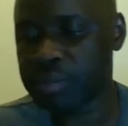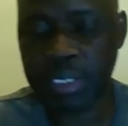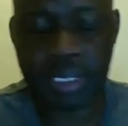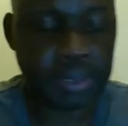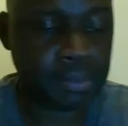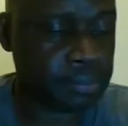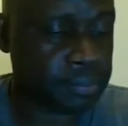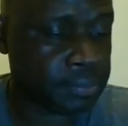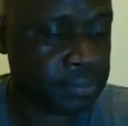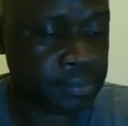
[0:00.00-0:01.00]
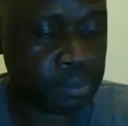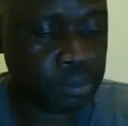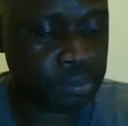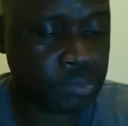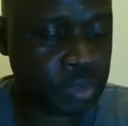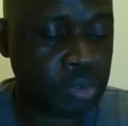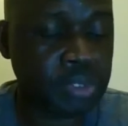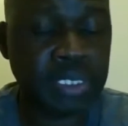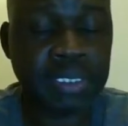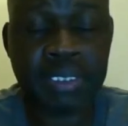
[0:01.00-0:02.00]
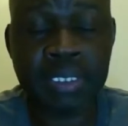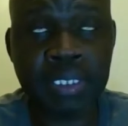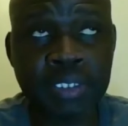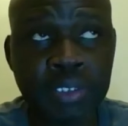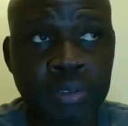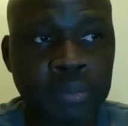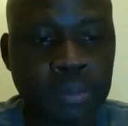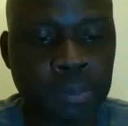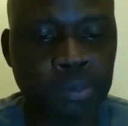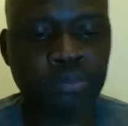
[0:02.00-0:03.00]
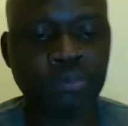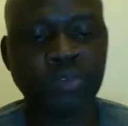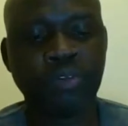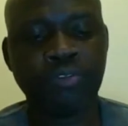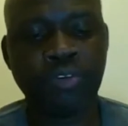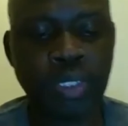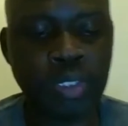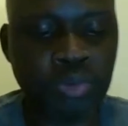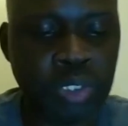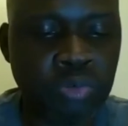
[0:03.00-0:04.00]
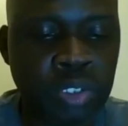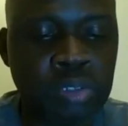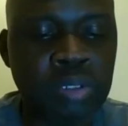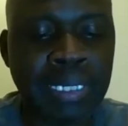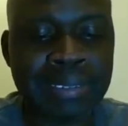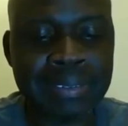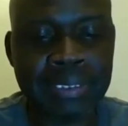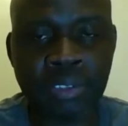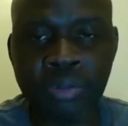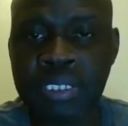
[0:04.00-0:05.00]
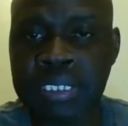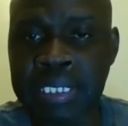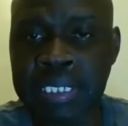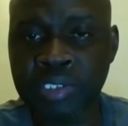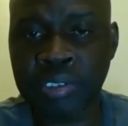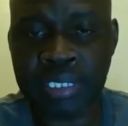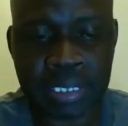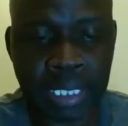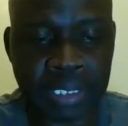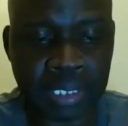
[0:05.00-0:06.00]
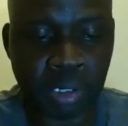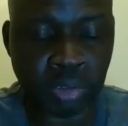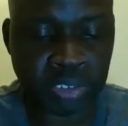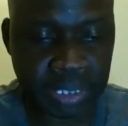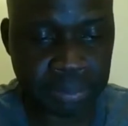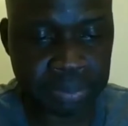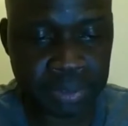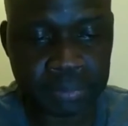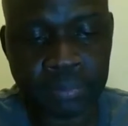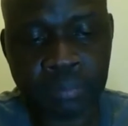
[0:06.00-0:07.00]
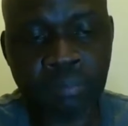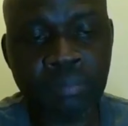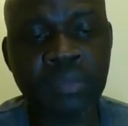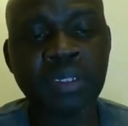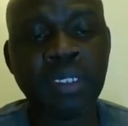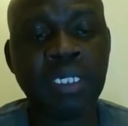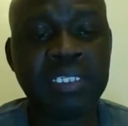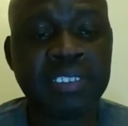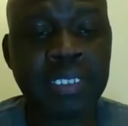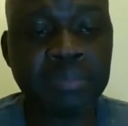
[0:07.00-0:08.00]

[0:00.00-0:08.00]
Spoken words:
you see, content creation, for one, when you look at it, the content creation as a concept, is